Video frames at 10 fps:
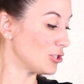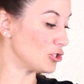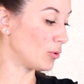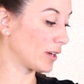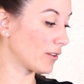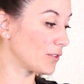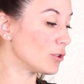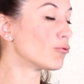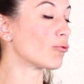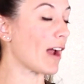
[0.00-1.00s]
doing a
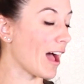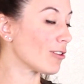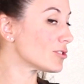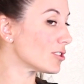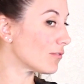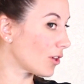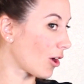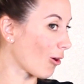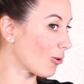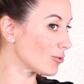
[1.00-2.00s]
few rounds of
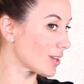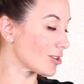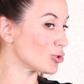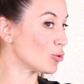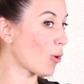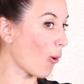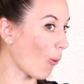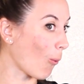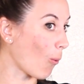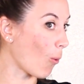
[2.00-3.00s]
those as you
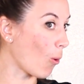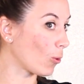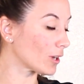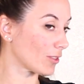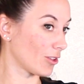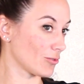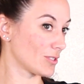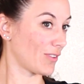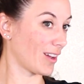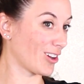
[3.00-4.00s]
hold
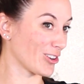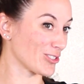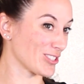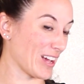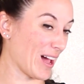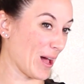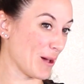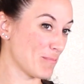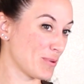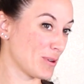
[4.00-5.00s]
those fingers
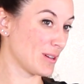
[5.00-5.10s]
up.